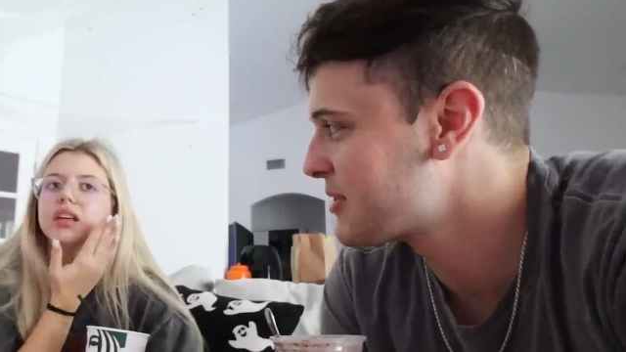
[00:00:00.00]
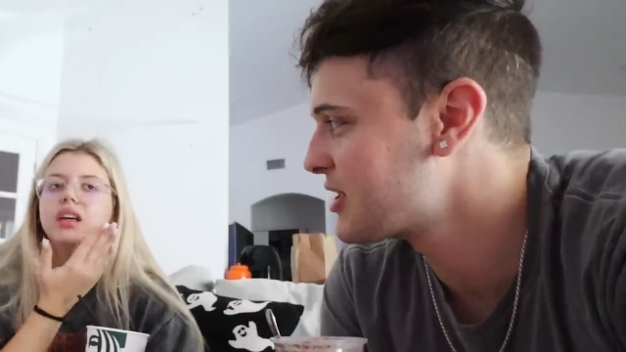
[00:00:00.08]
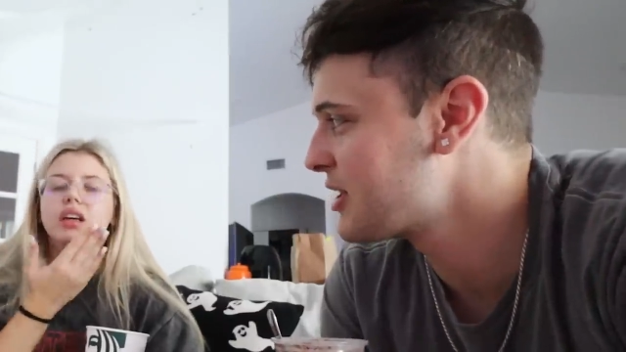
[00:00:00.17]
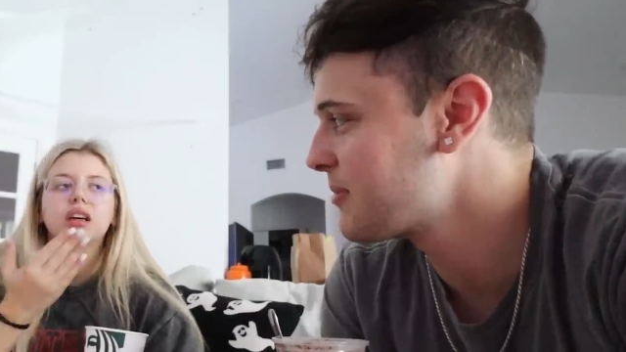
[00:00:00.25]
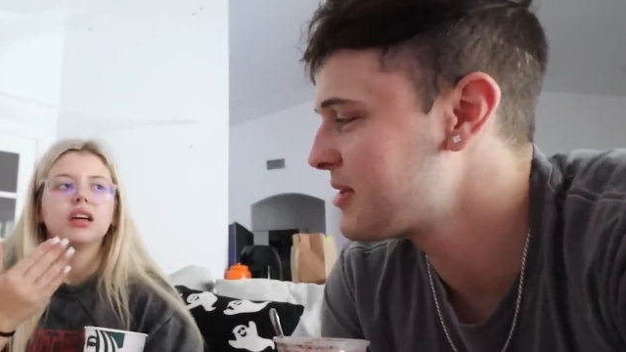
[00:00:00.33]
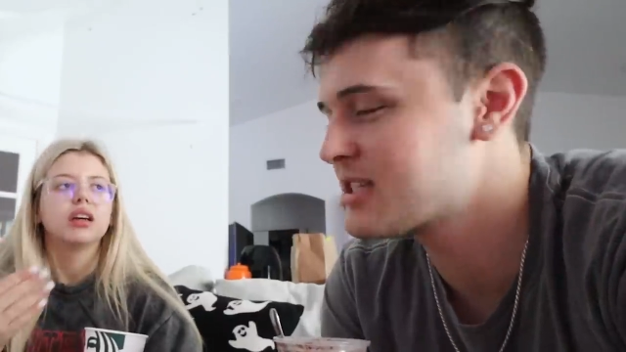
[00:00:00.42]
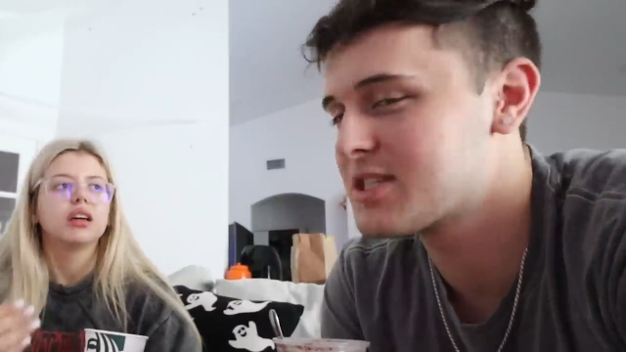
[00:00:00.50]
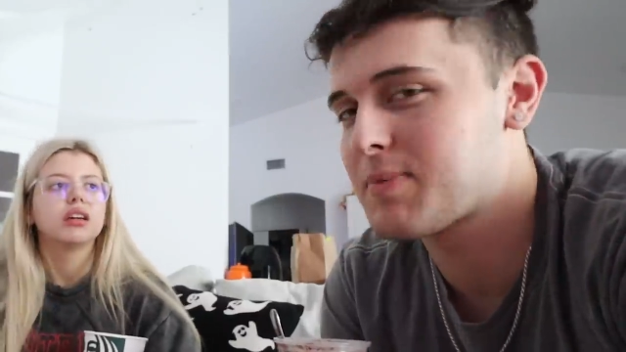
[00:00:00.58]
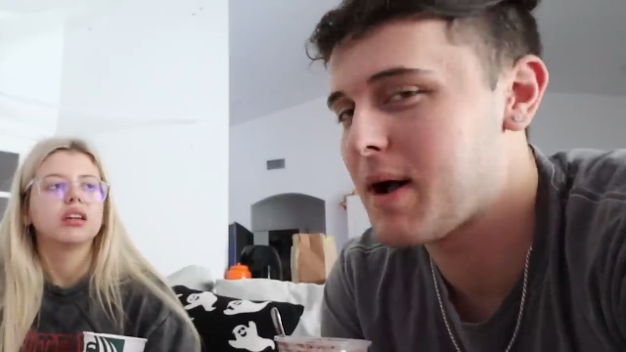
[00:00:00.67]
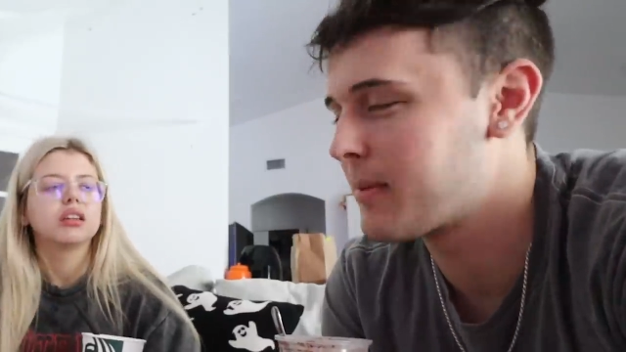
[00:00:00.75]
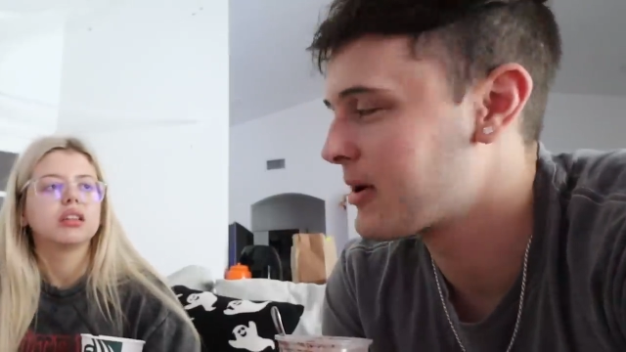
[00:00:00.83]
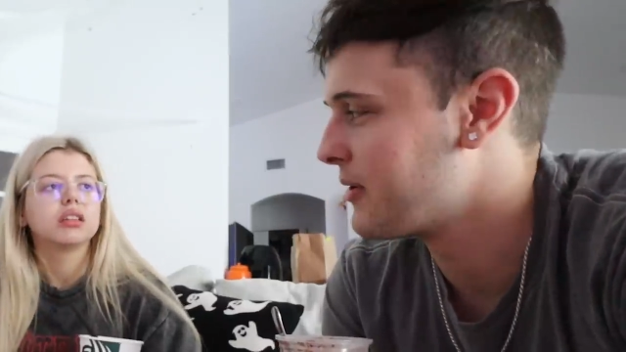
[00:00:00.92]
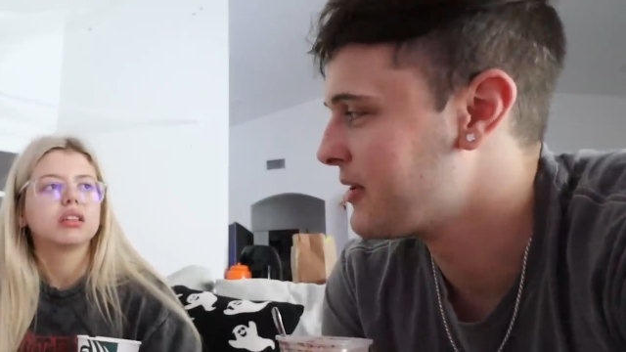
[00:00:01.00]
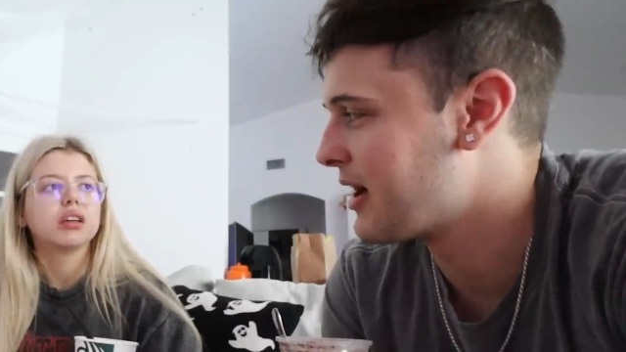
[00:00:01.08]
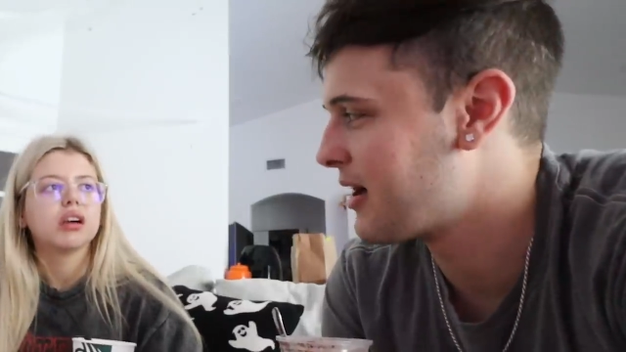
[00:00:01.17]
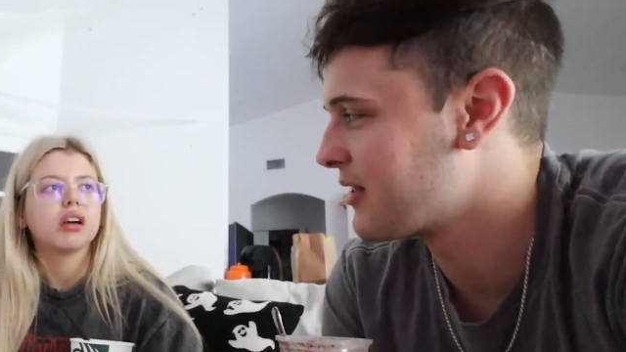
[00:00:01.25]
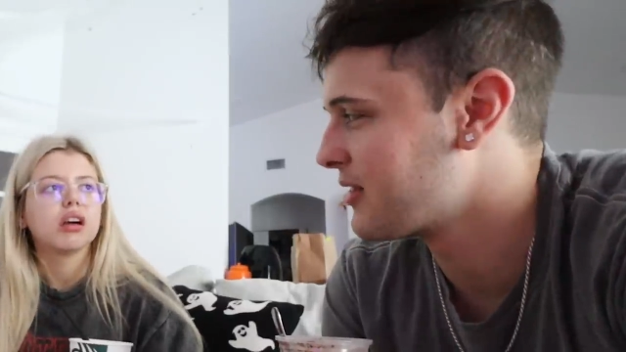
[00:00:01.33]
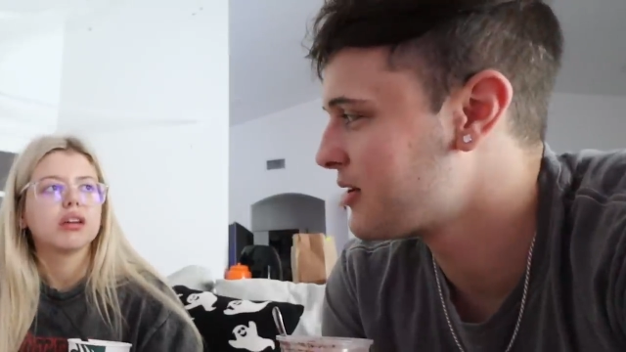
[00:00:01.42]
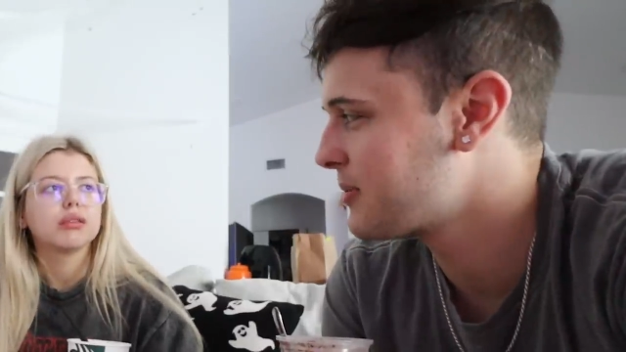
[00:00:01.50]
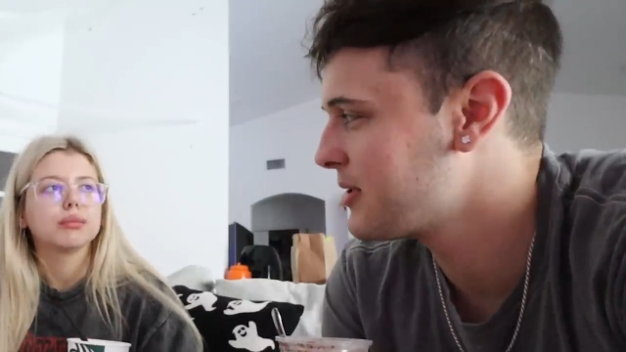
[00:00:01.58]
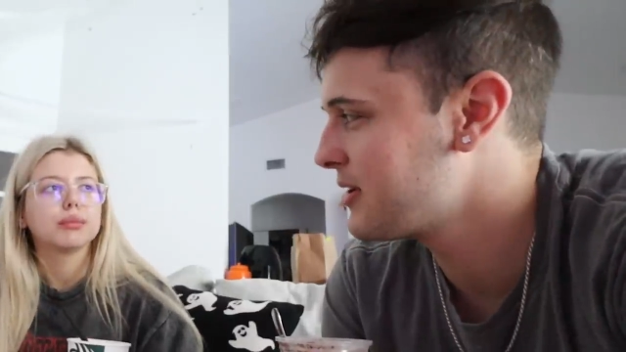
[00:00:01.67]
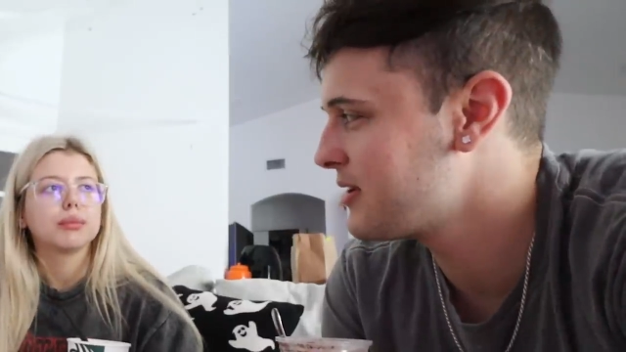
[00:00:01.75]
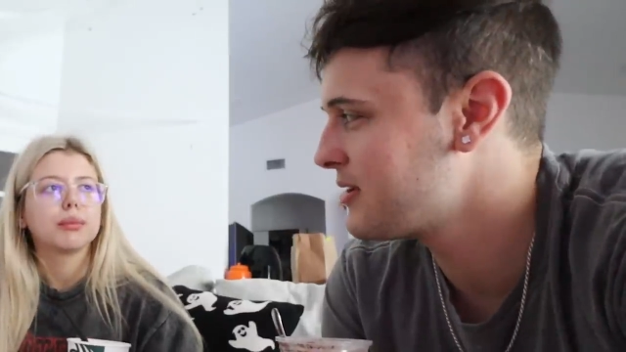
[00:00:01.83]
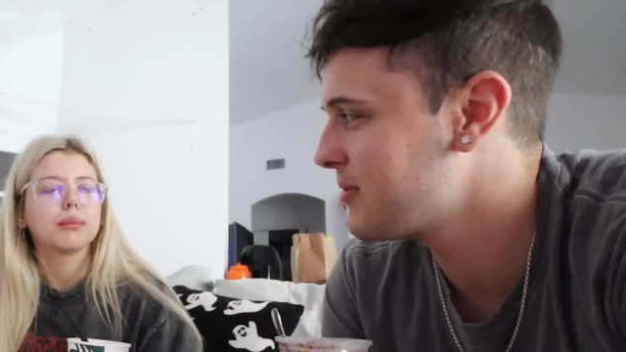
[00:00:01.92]
Speaker 1: But the numbness is probably going down a little
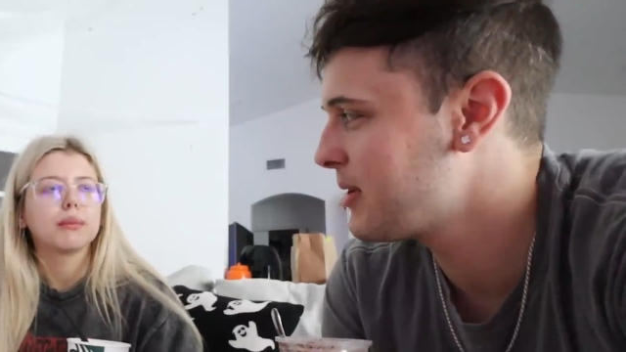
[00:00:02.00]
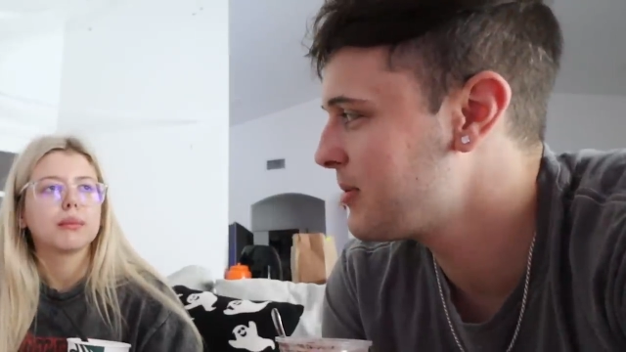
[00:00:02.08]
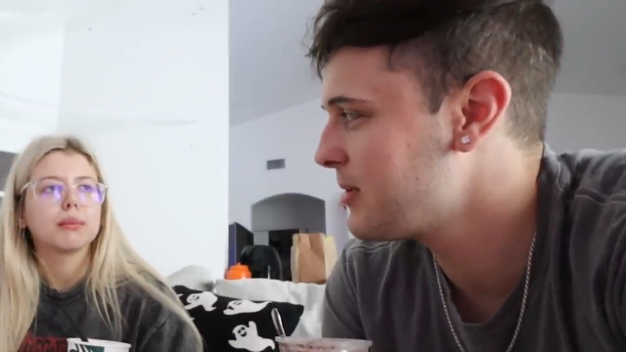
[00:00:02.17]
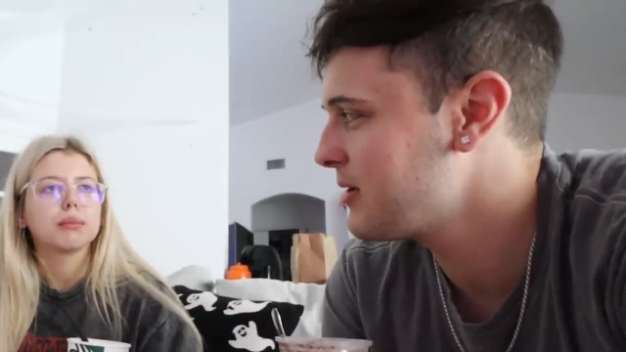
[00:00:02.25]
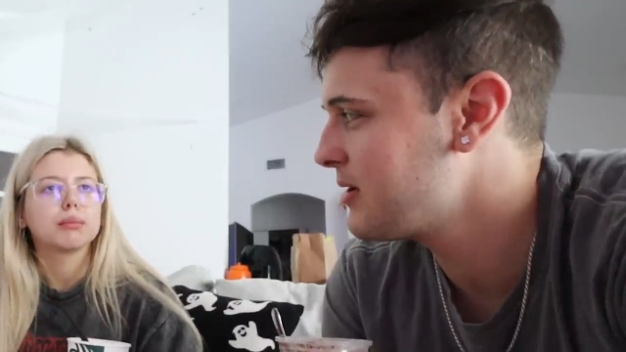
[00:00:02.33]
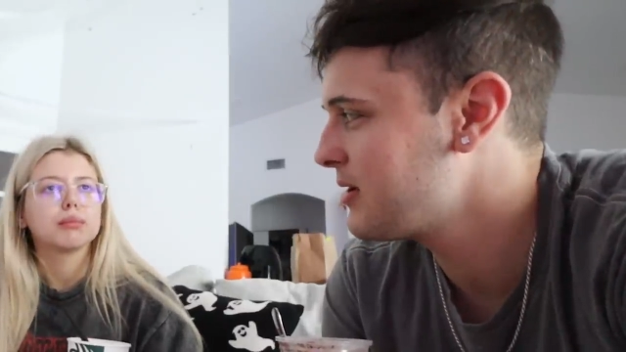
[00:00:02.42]
bit, maybe.